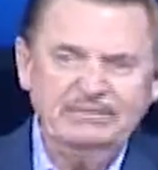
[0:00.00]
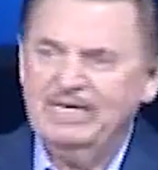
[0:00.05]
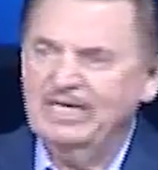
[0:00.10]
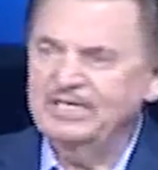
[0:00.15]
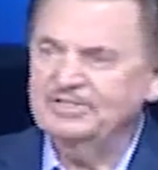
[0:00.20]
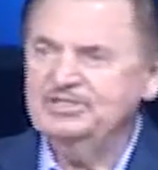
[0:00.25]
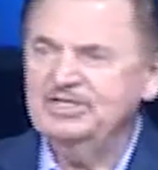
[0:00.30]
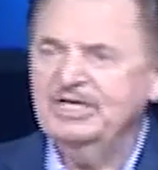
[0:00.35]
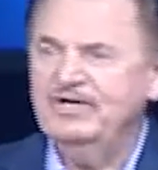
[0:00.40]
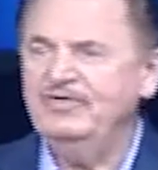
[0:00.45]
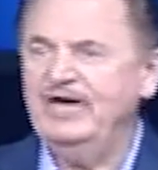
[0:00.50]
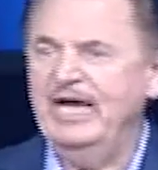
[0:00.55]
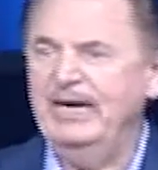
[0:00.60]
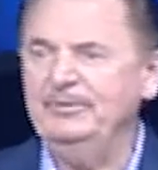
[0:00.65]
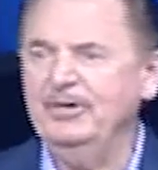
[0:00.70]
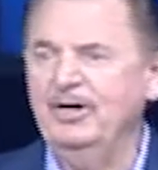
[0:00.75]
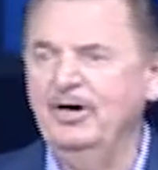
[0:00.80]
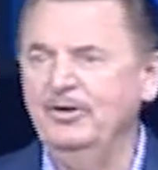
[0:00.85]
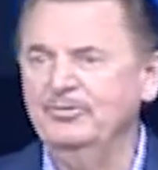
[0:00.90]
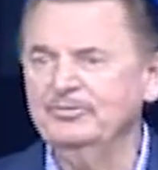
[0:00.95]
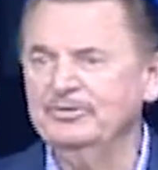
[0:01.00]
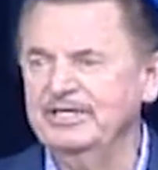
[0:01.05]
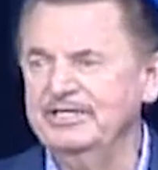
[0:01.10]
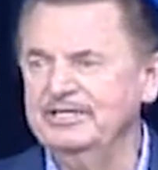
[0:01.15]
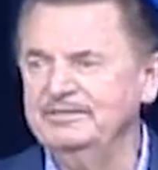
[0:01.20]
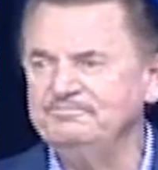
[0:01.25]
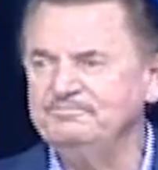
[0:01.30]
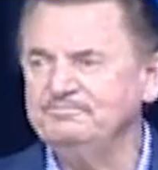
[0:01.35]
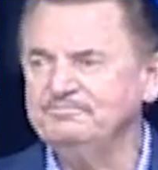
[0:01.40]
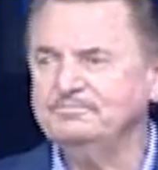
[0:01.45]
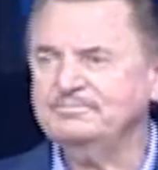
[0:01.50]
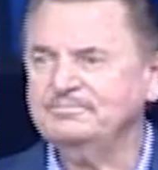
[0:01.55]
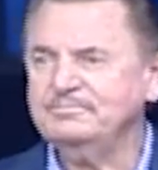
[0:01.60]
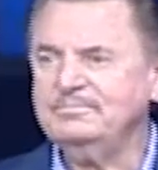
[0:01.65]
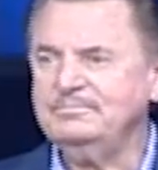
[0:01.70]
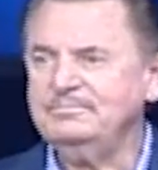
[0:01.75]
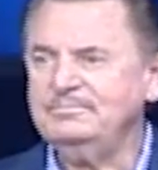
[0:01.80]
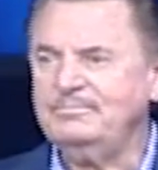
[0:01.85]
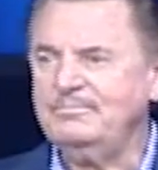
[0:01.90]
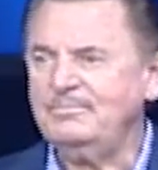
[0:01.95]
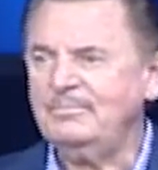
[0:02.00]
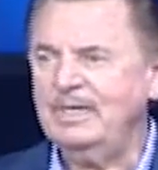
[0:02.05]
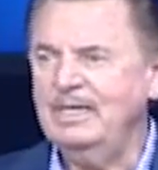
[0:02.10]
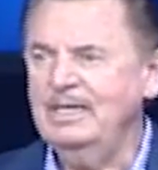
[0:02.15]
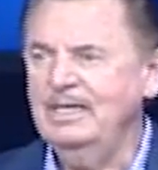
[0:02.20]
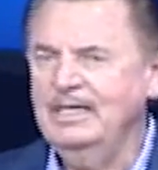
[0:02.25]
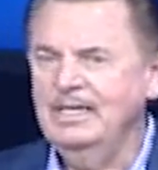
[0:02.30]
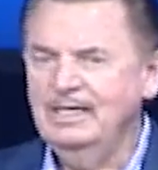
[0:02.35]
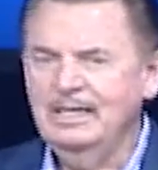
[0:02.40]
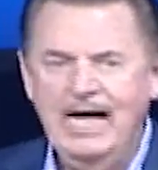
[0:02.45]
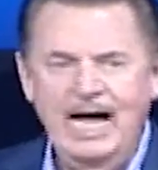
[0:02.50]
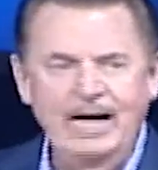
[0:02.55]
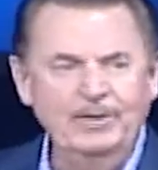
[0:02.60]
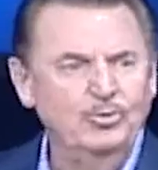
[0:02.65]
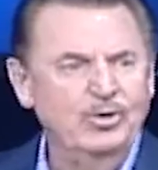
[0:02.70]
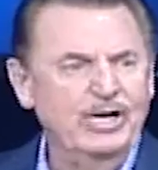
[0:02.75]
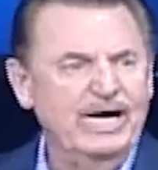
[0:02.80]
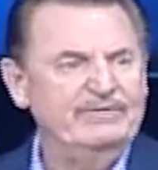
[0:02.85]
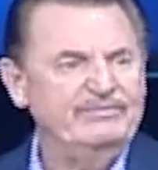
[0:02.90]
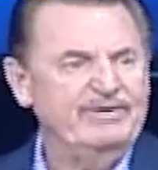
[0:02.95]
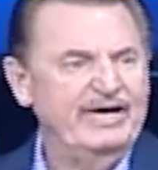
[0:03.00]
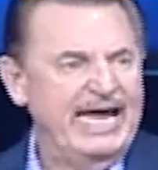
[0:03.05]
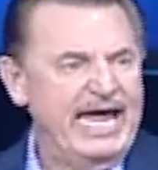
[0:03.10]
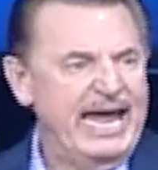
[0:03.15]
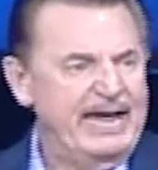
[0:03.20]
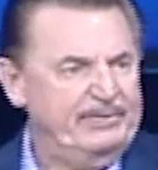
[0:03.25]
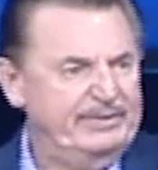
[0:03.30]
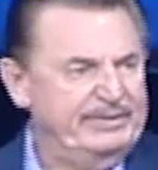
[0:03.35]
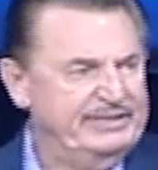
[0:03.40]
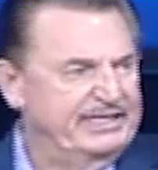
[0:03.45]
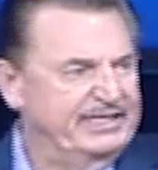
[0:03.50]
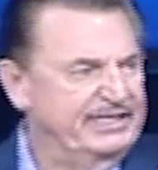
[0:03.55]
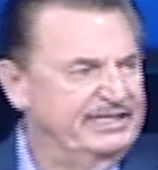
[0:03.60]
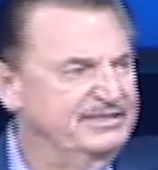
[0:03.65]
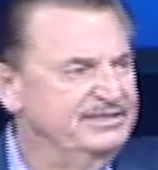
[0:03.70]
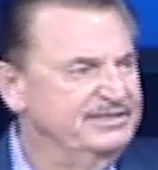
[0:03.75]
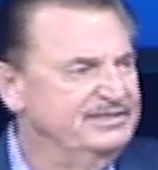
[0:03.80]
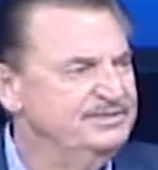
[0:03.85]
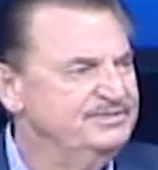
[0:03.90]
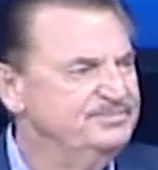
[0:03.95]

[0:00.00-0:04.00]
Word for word: myself happy all day. I'm going to have a happy day.